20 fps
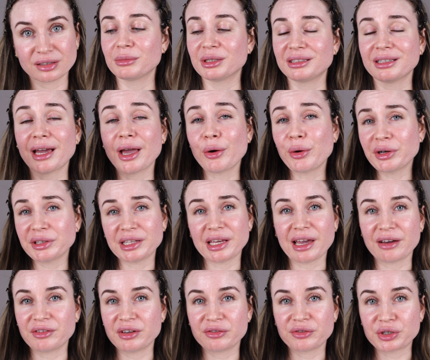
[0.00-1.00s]
But I already
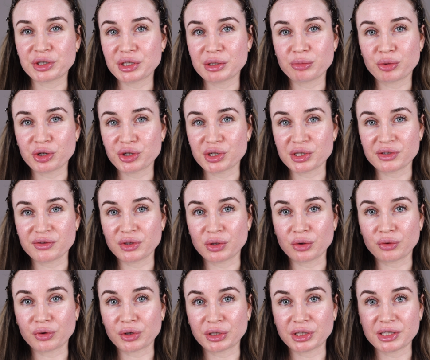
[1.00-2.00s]
have a first impressions
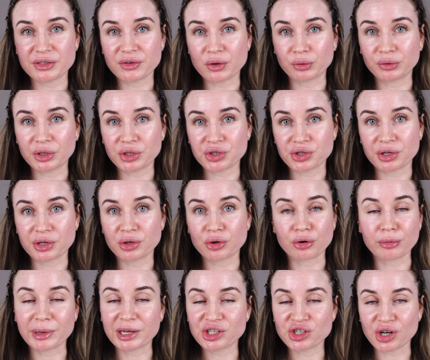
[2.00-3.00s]
video for this foundation
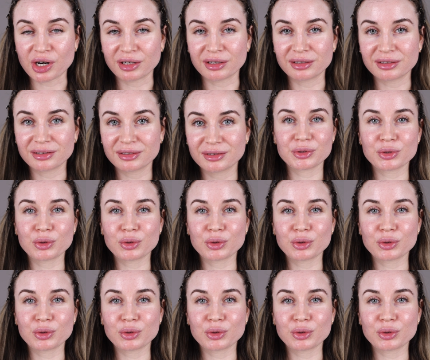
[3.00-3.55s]
here on my channel,